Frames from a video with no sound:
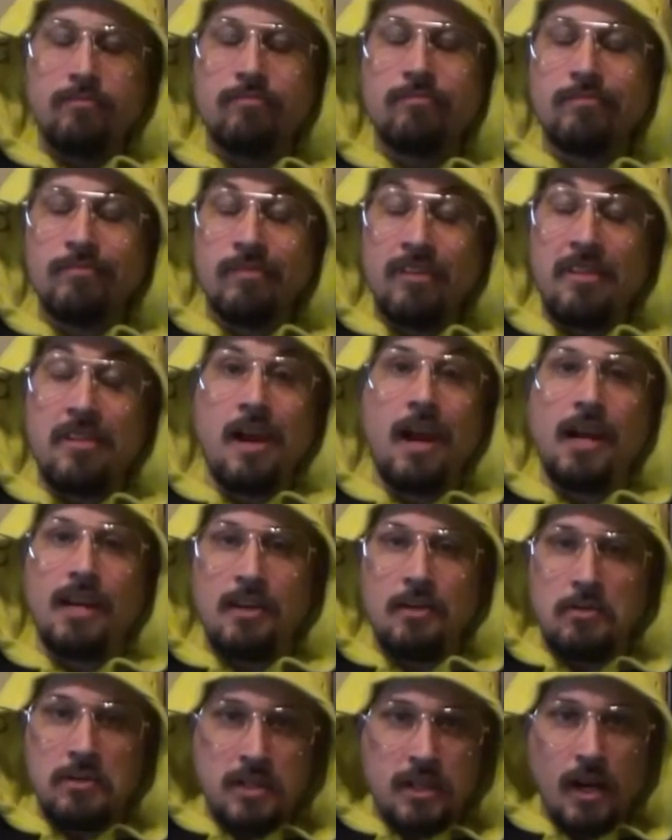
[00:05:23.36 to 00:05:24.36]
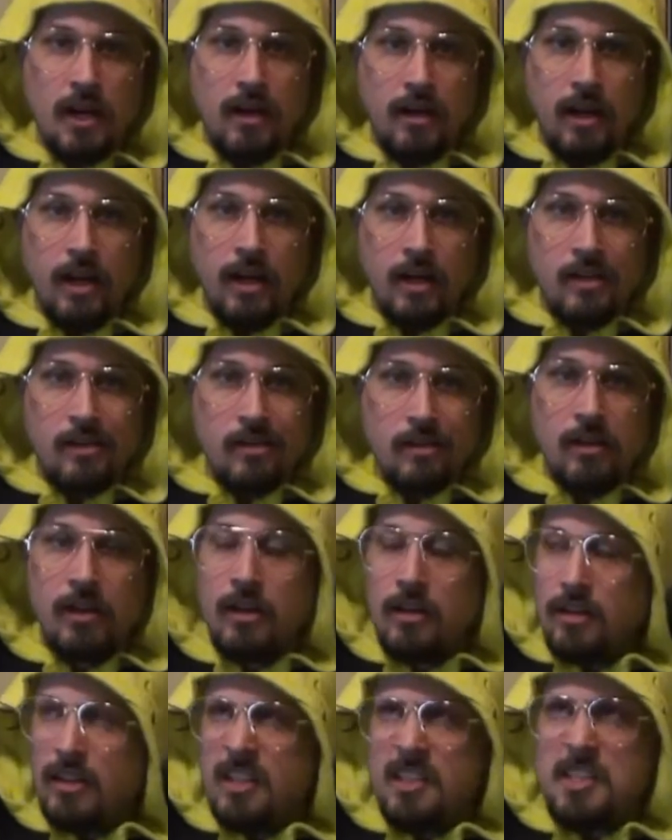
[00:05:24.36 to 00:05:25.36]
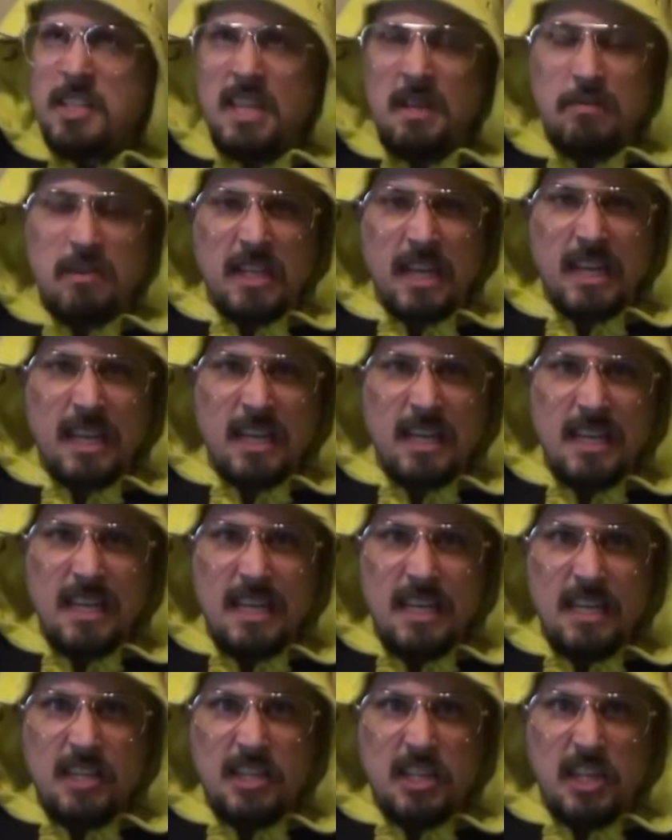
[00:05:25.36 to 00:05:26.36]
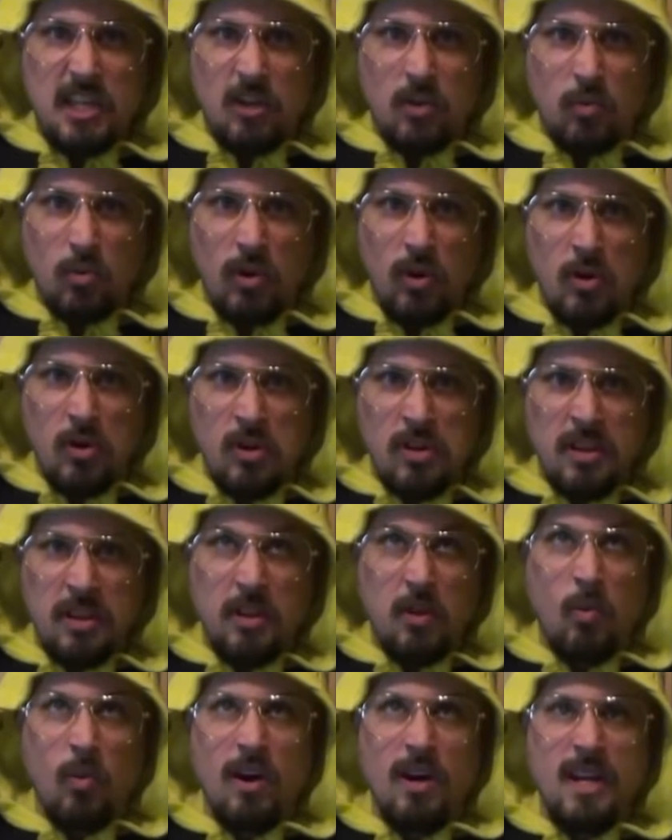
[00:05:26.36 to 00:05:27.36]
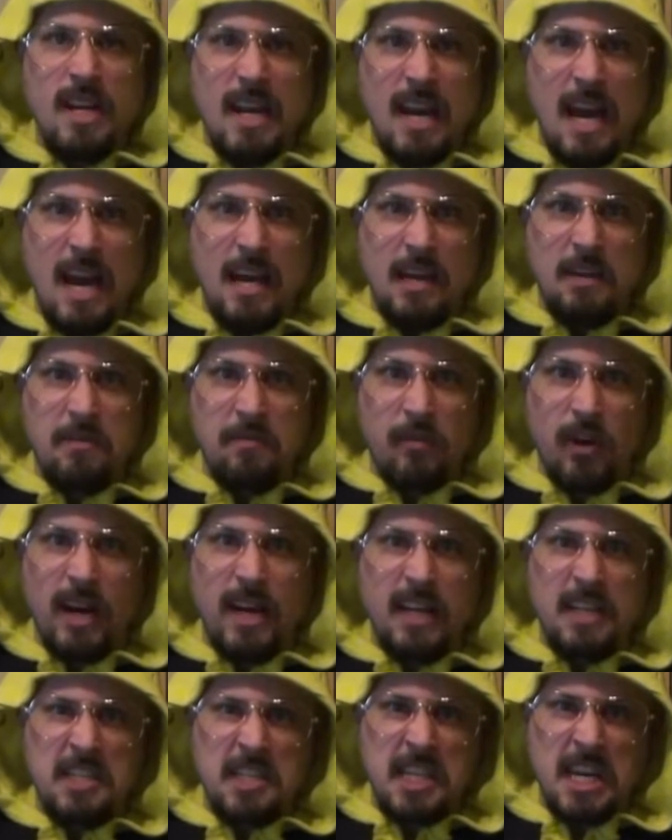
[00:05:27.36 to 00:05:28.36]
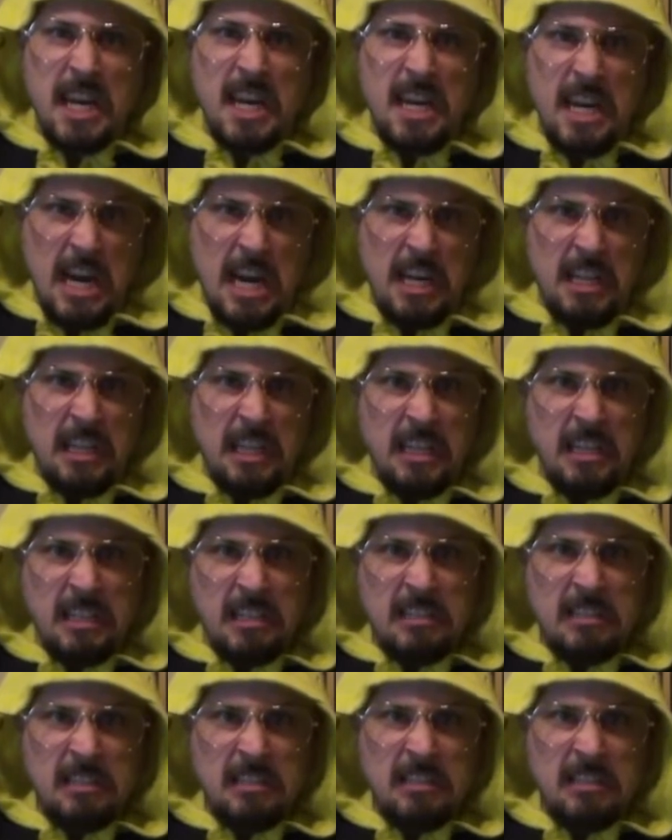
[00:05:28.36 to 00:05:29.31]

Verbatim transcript: Hmm, thank you, Don Hector. This seems like an easier role than the one he had in Frankenstein Island.